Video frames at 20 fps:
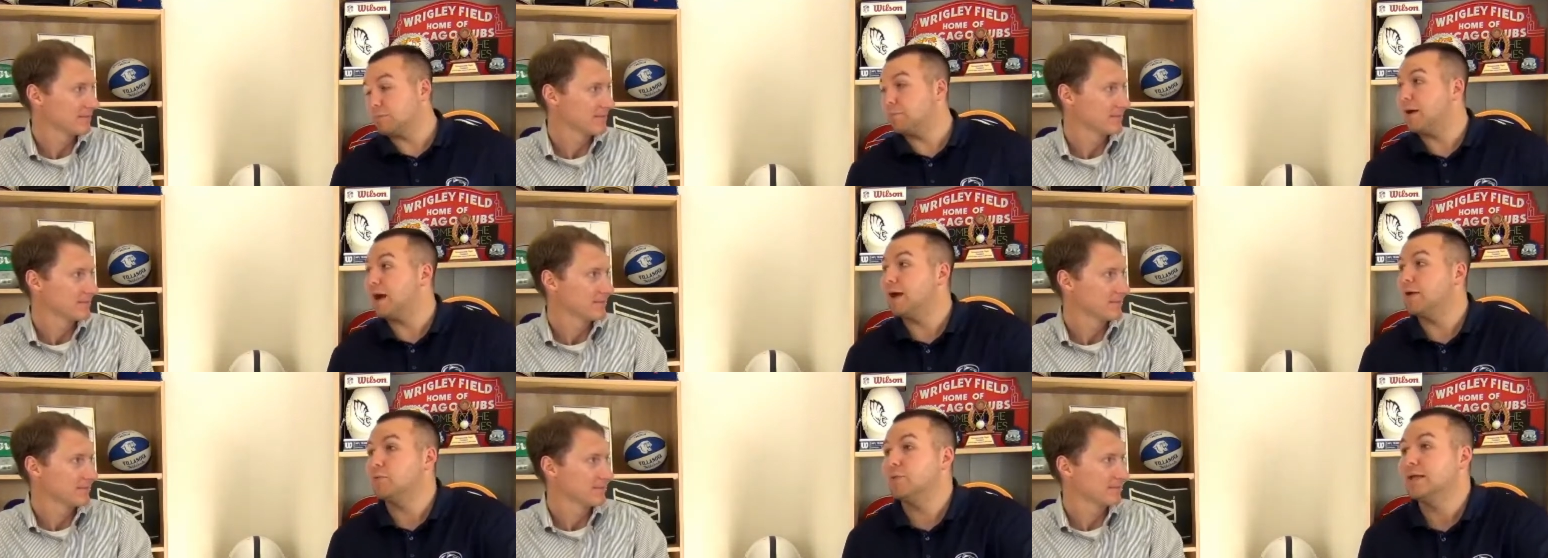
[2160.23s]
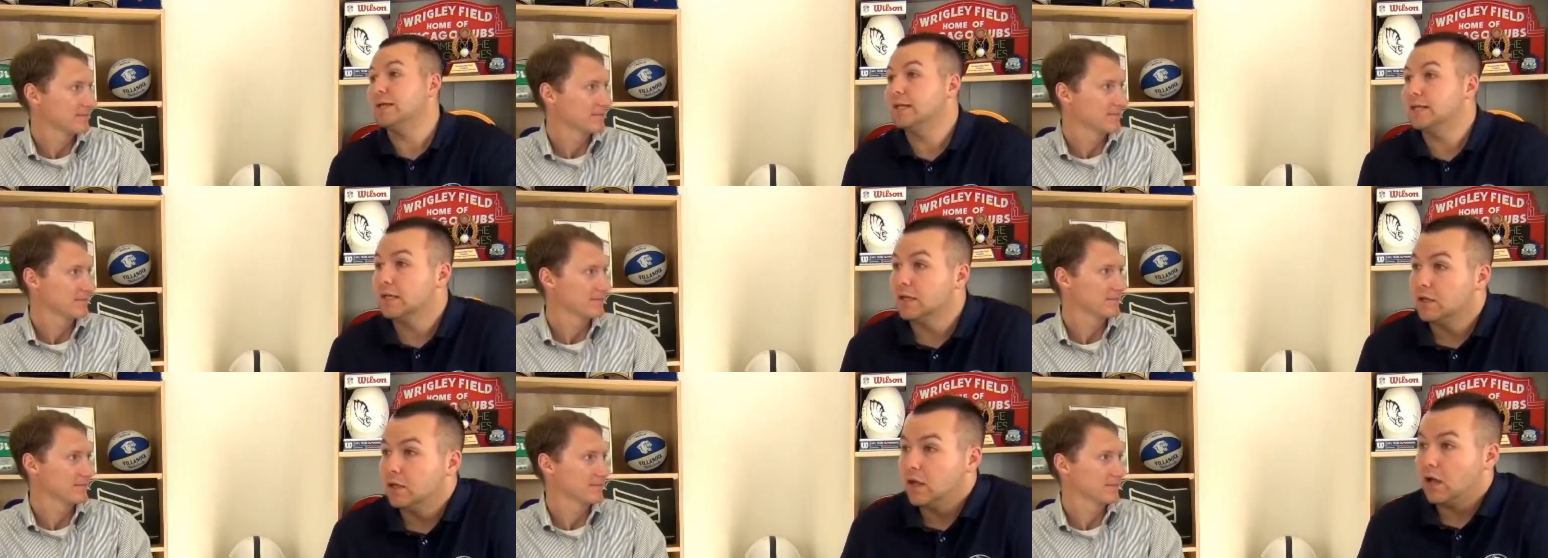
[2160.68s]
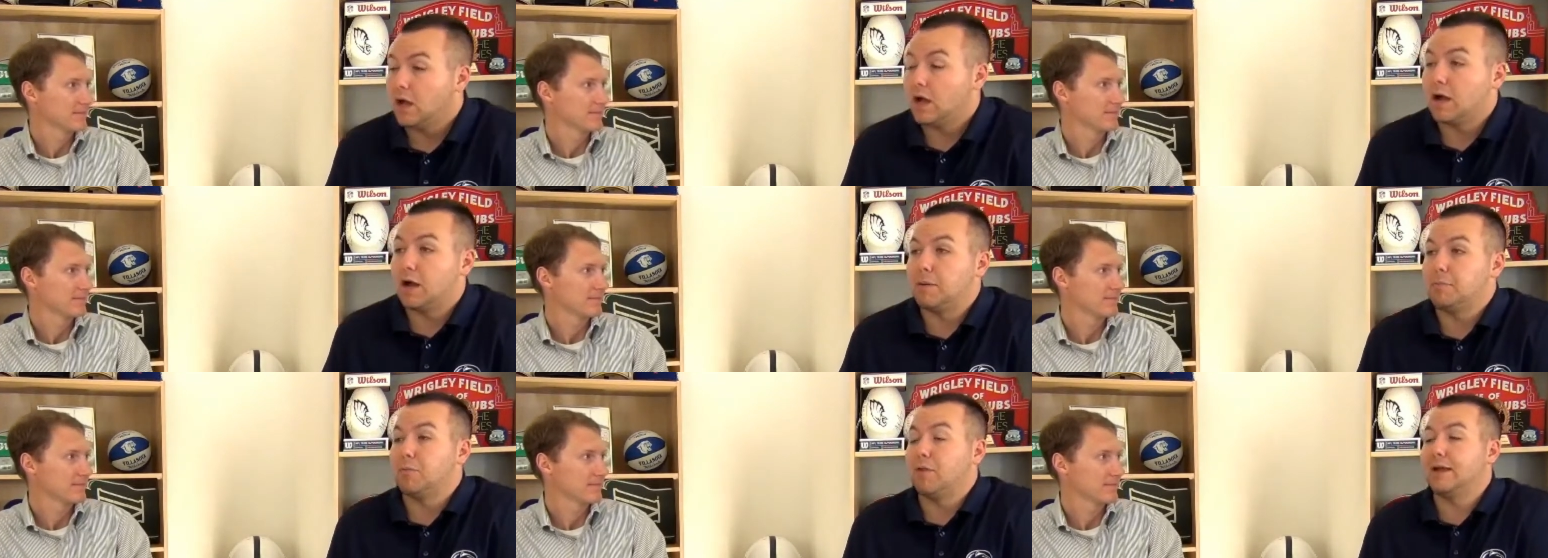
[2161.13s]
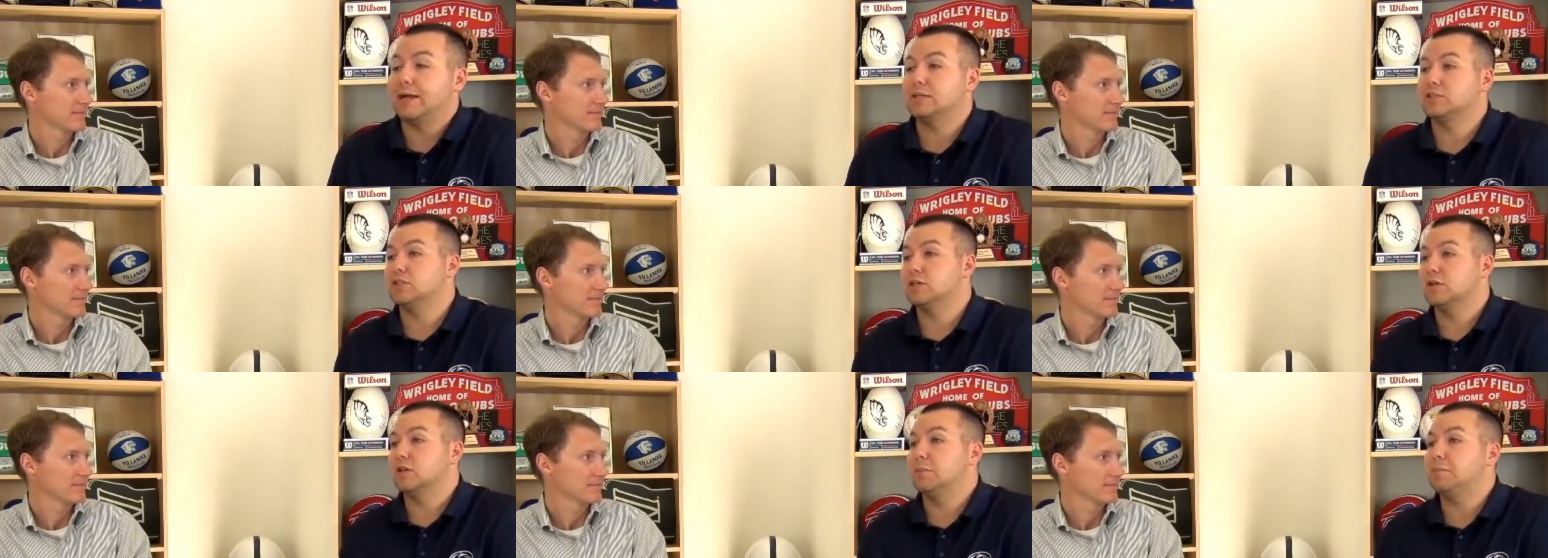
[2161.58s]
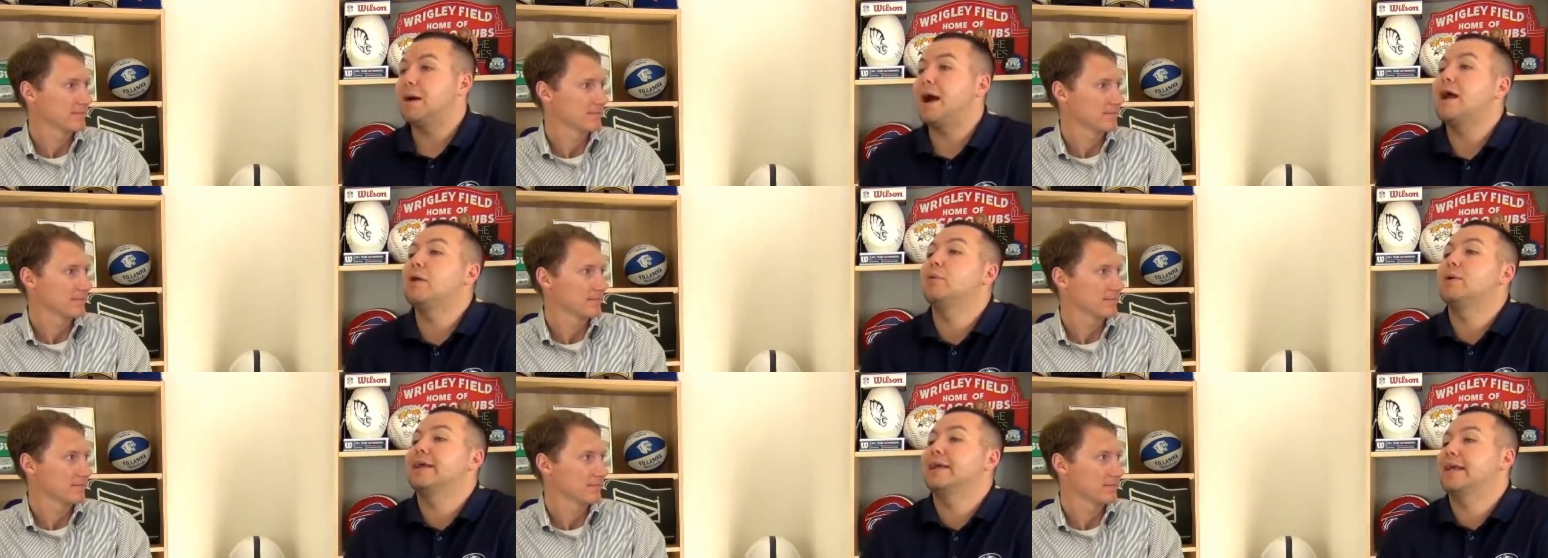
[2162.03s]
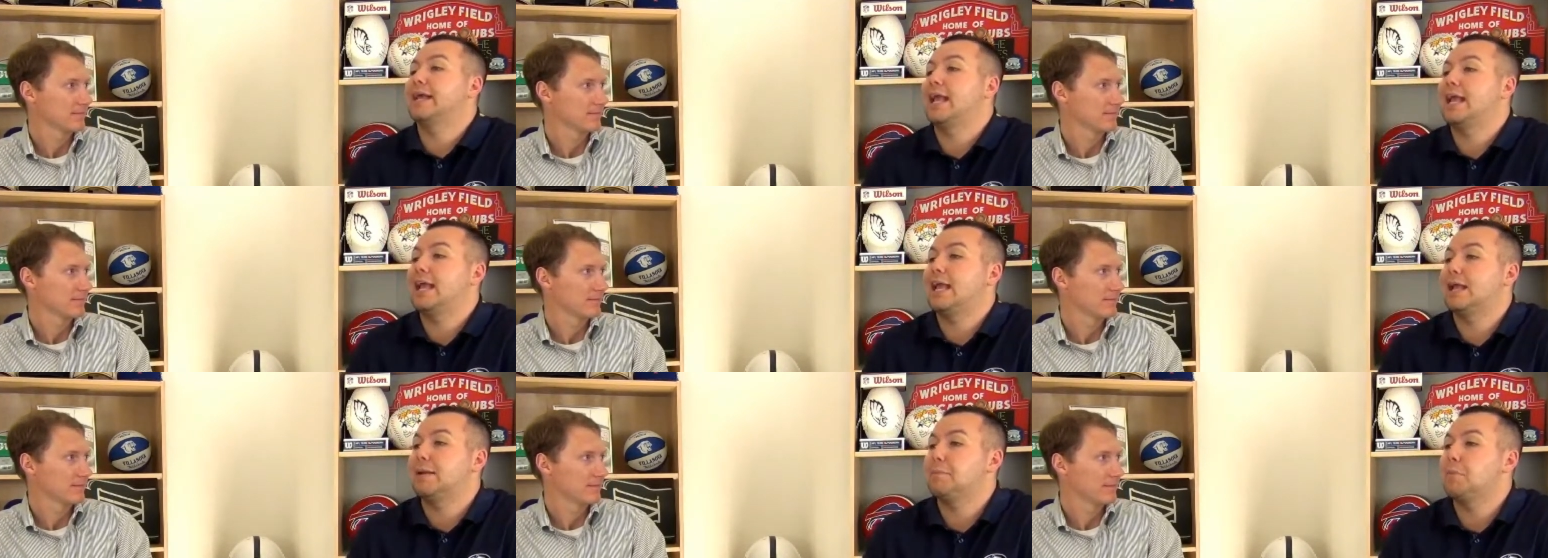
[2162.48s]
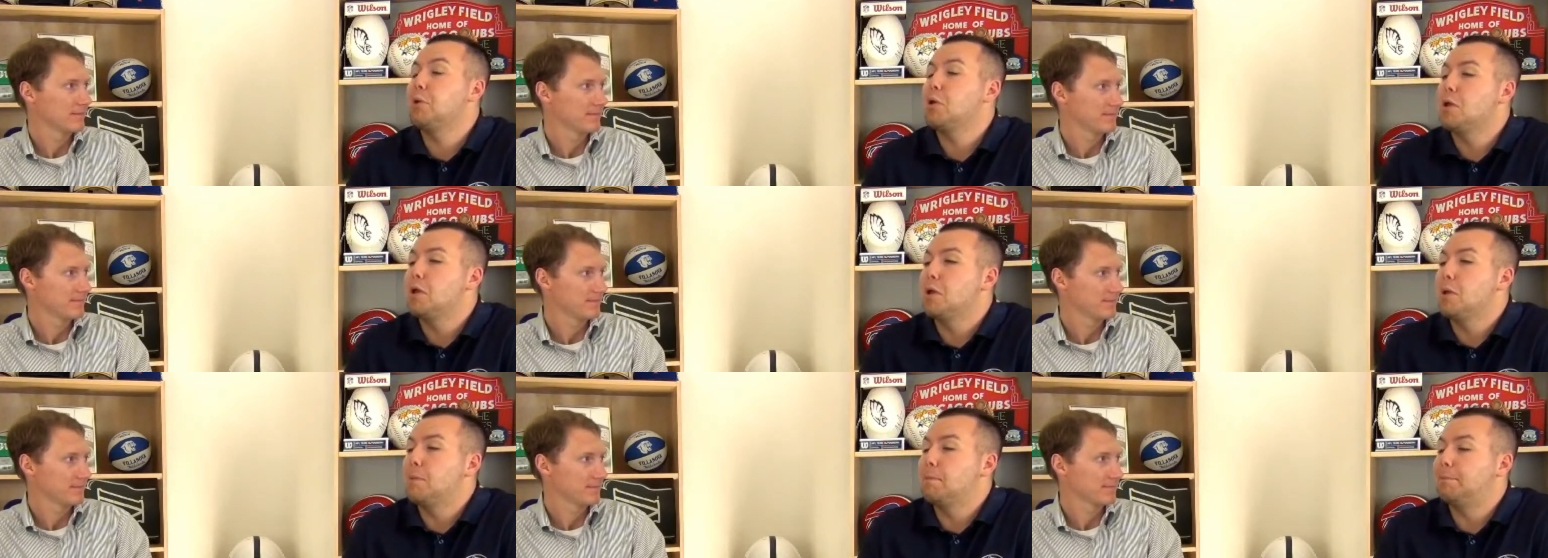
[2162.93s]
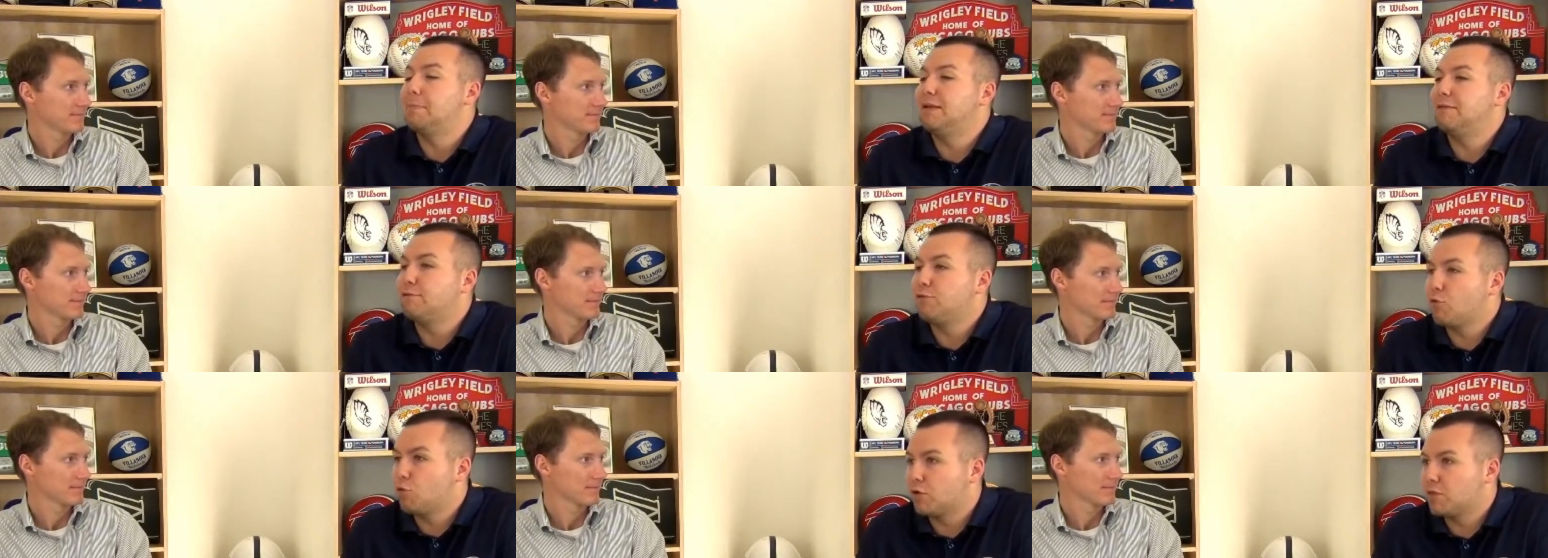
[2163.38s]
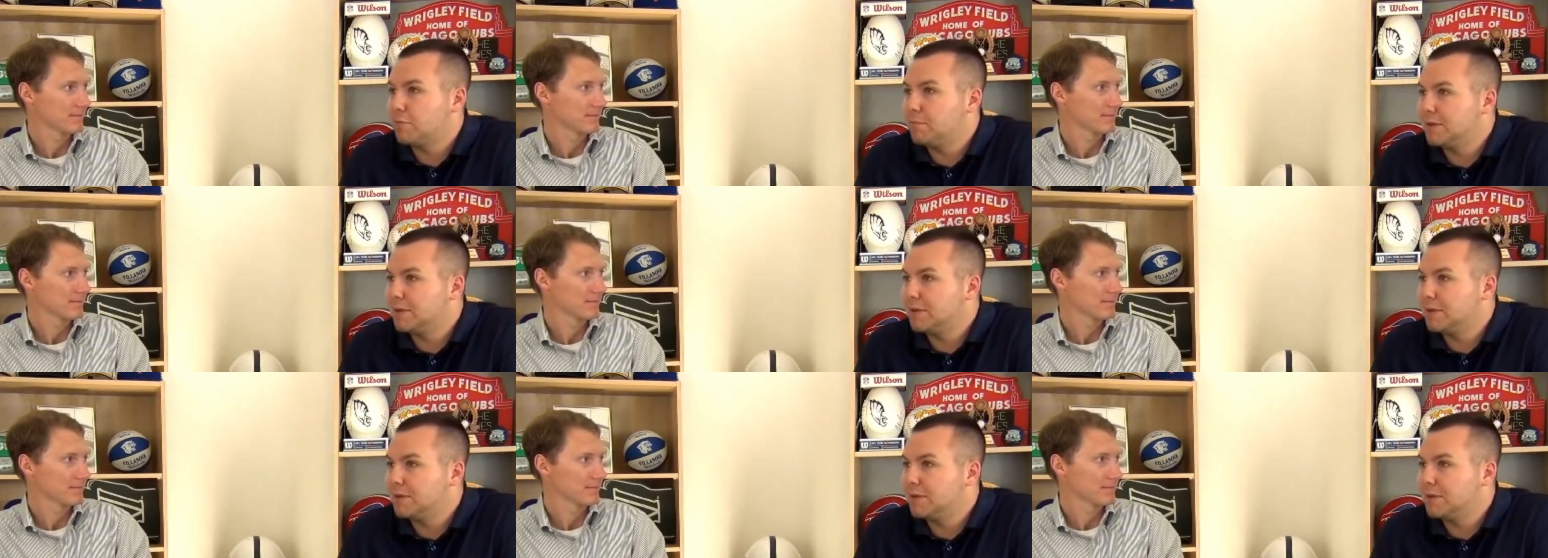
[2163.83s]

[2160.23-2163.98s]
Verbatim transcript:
Speaker 1: a bye week, um, last year the bye week came before the